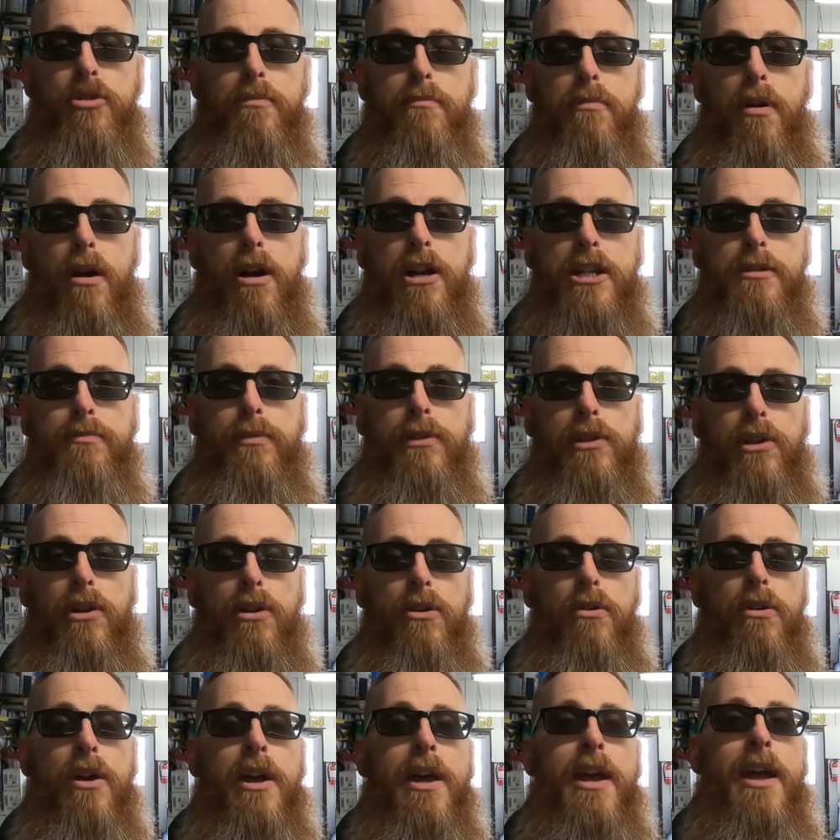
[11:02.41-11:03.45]
box below,
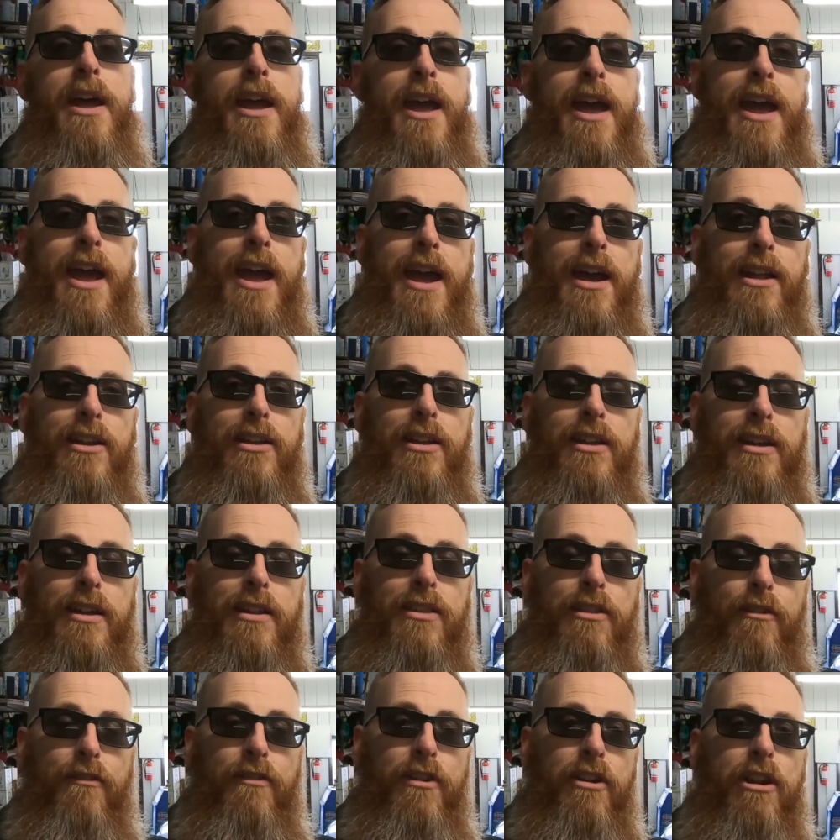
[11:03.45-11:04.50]
and the
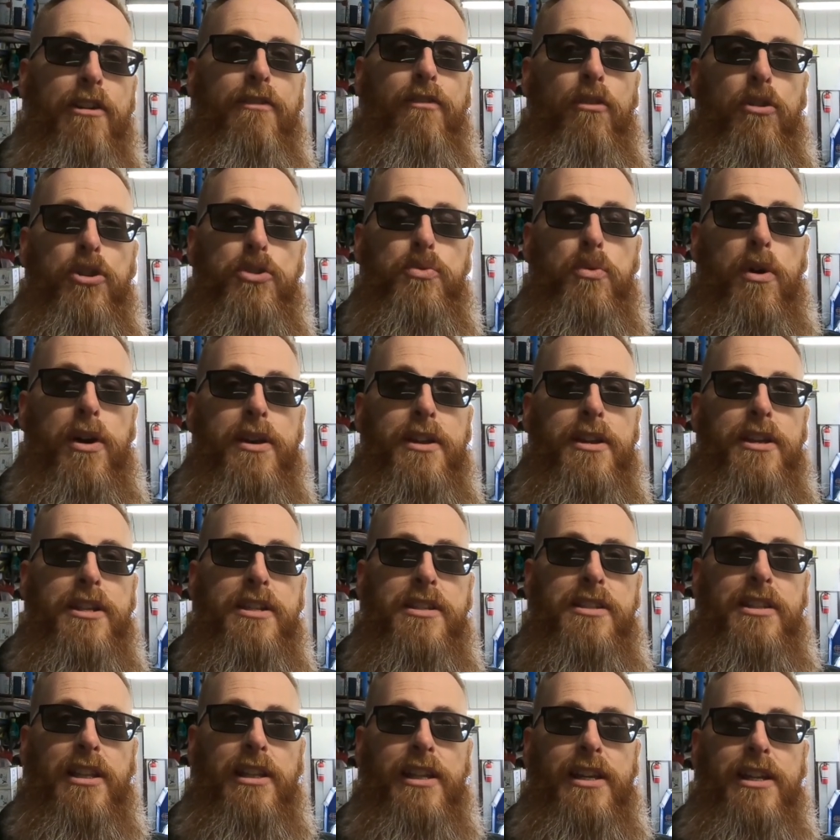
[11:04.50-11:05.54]
very first one is
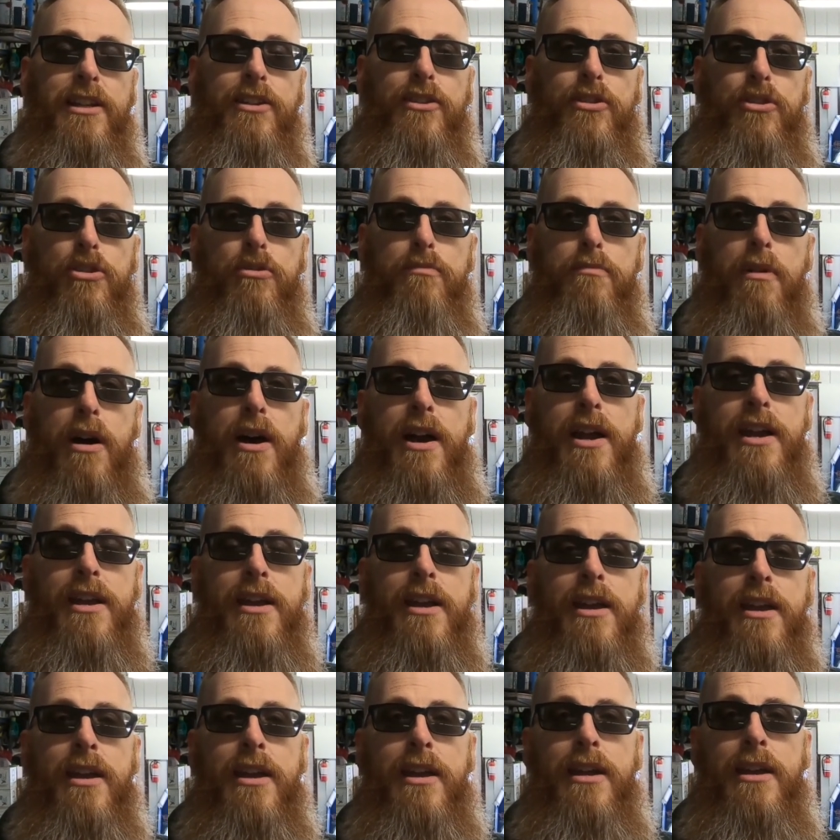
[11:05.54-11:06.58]
the link to my
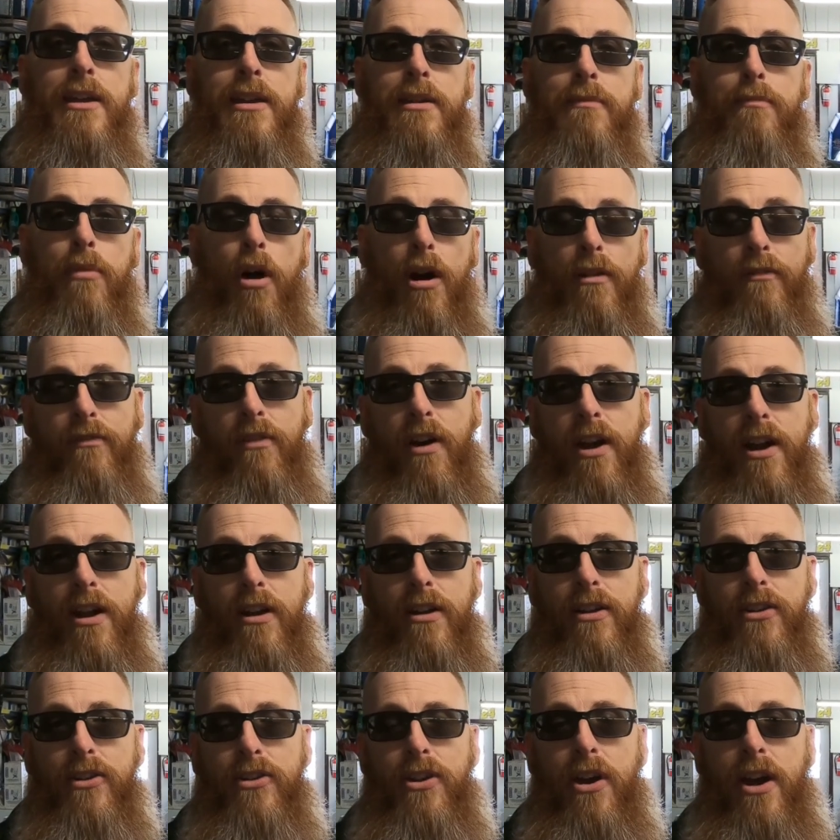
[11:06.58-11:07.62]

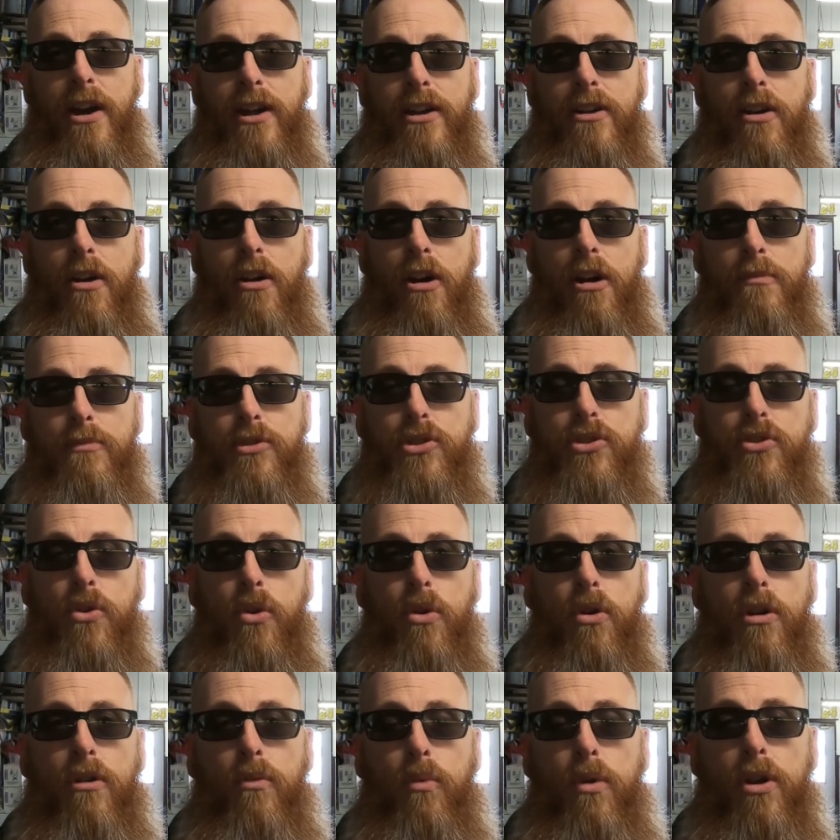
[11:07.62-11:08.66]
bonfire.com
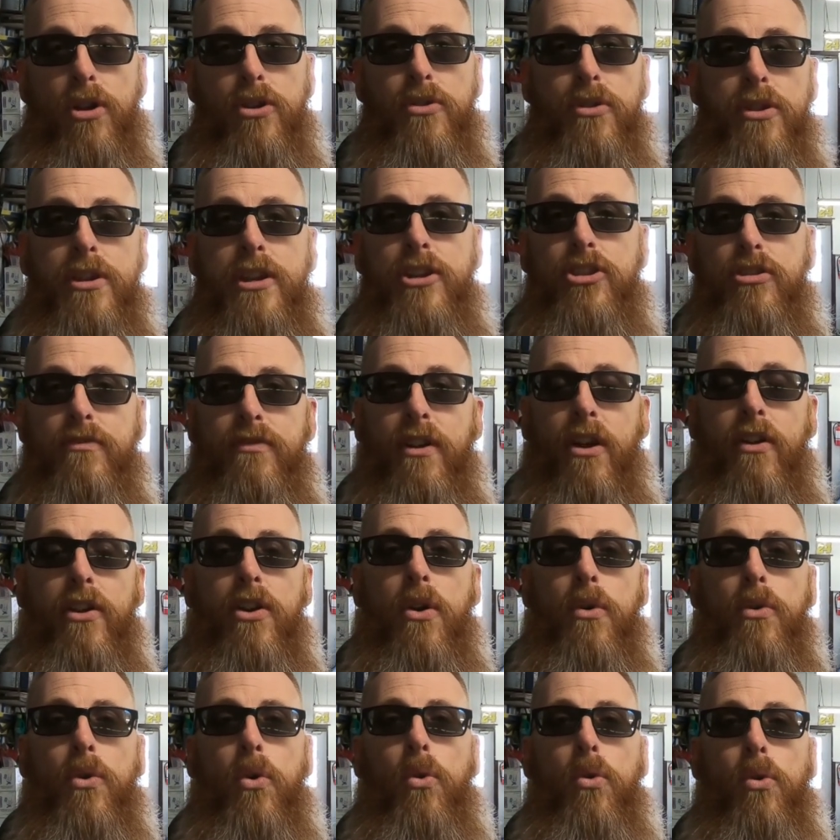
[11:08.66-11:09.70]
store where you can get your very
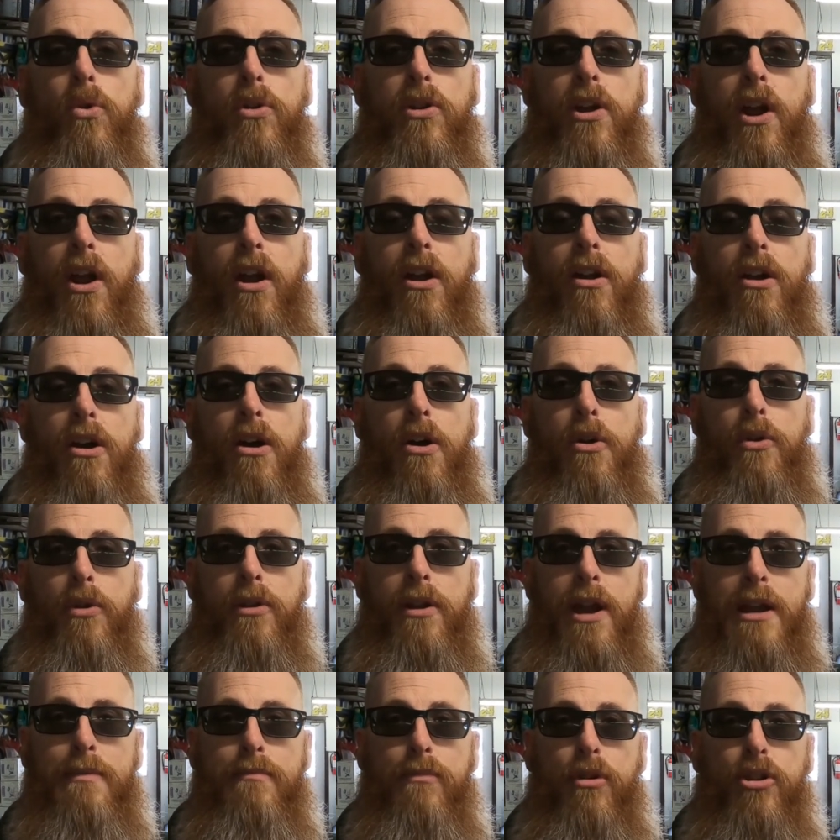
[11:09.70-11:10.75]
own Old Car Auto
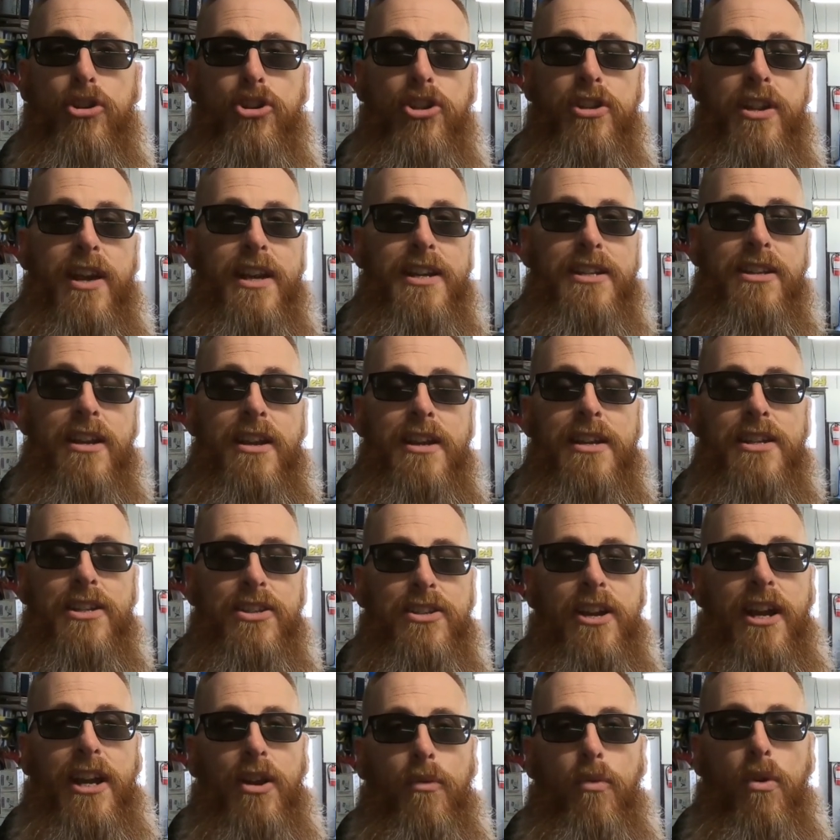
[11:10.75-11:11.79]
Guy merchandise.
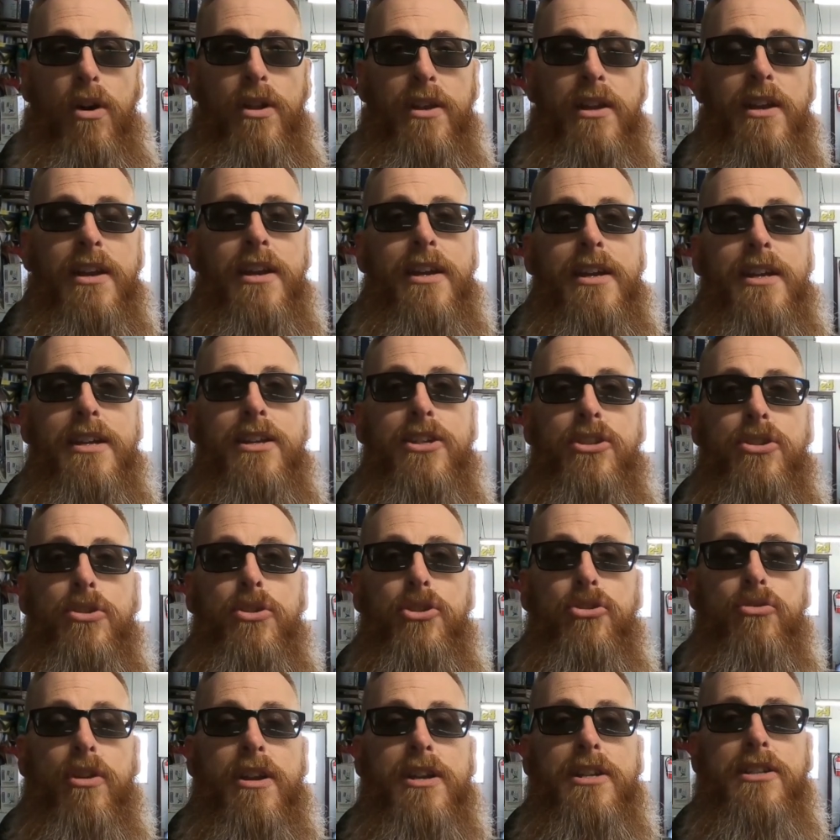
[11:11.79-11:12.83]
Second one is to
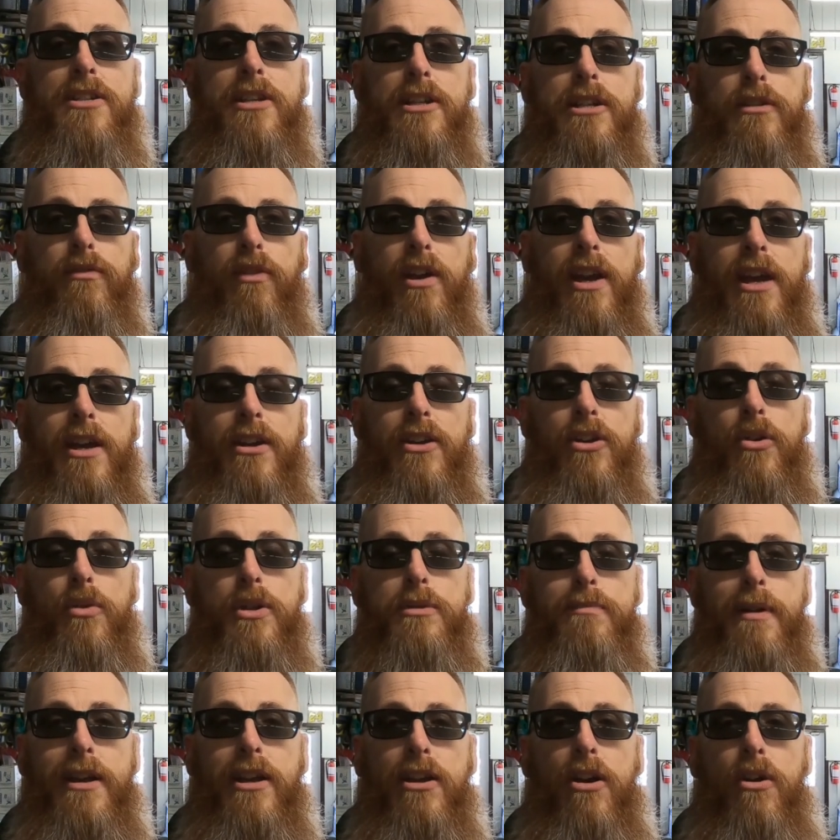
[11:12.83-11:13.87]
Straight SIXFAN, who is
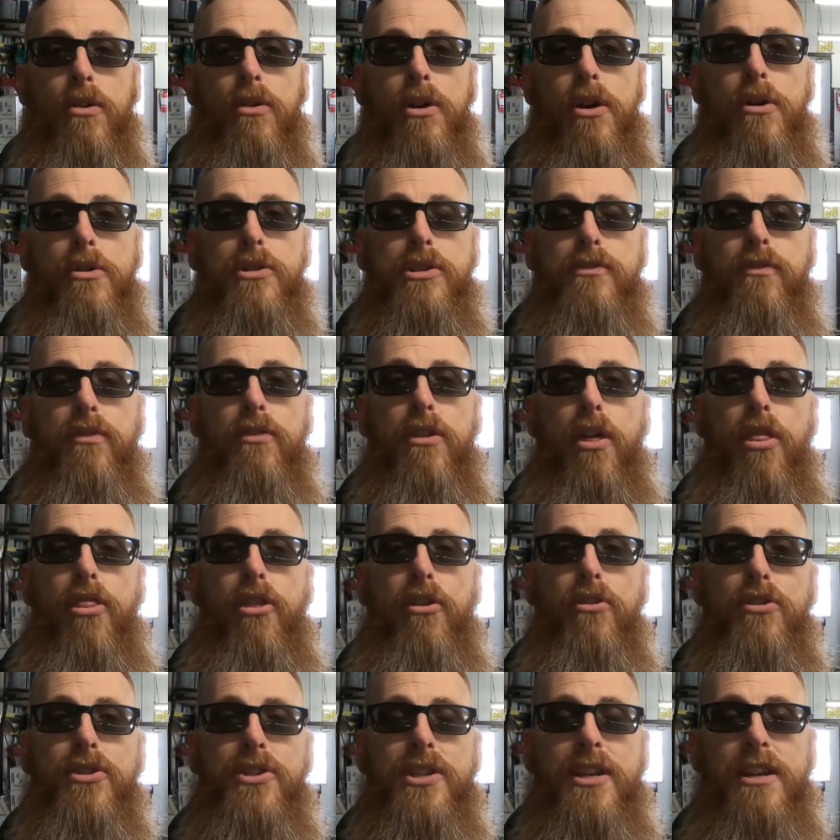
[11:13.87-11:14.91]
my co-host for the
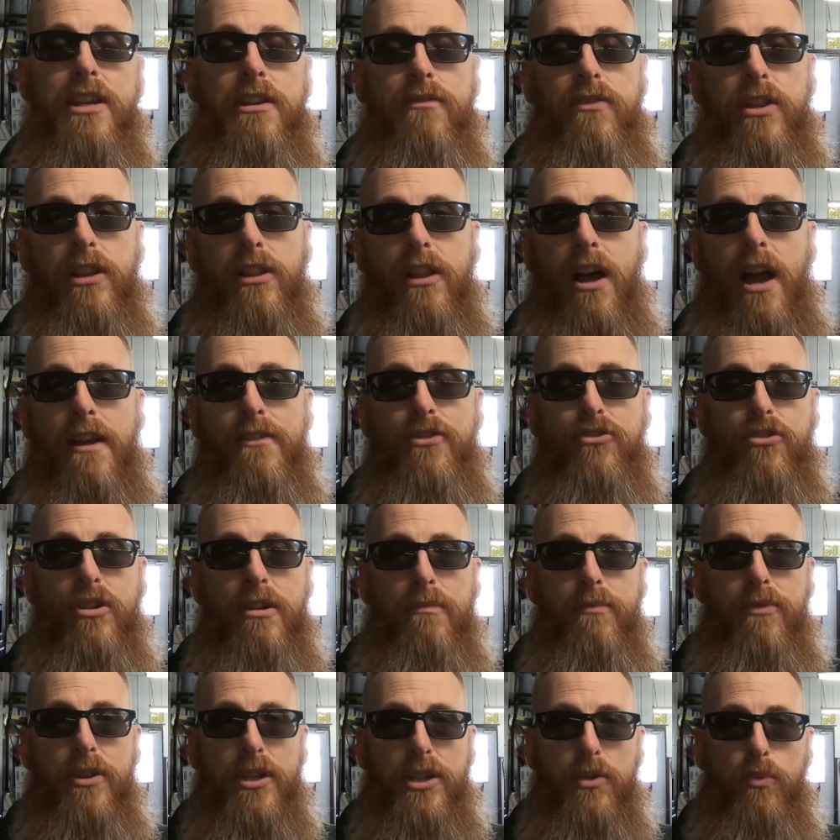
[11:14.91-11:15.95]
Thursday evening live
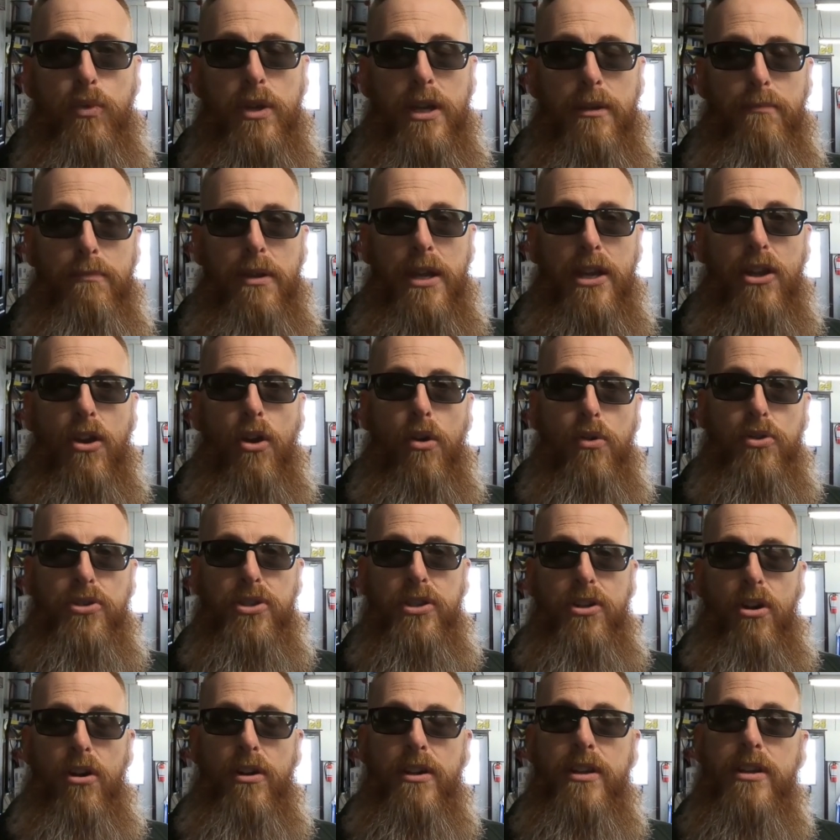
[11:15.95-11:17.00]
stream this week being
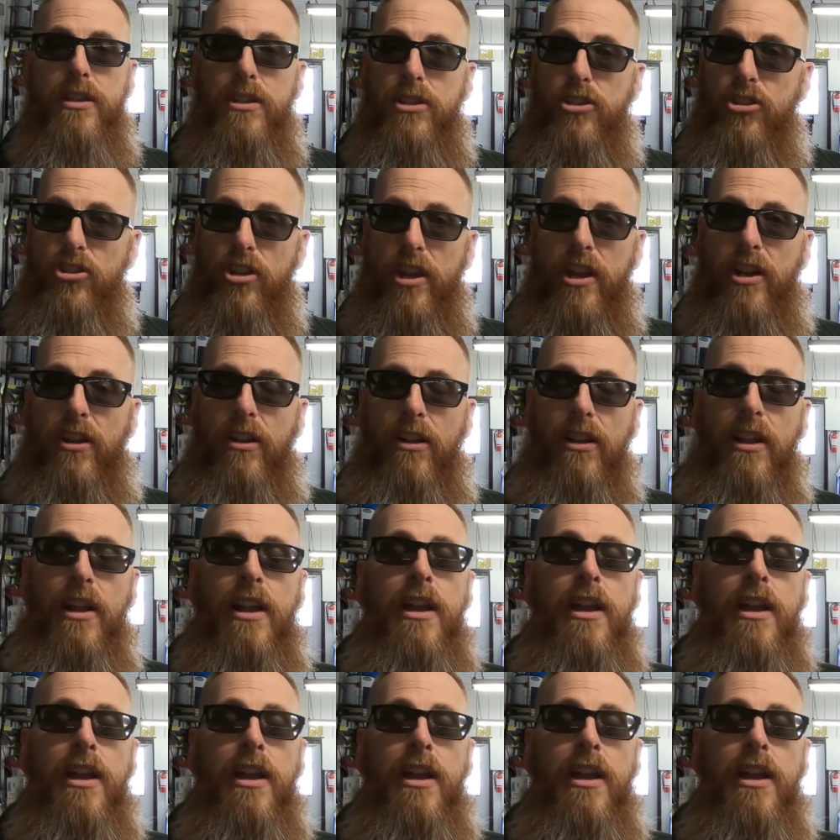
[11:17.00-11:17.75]
hosted on his channel.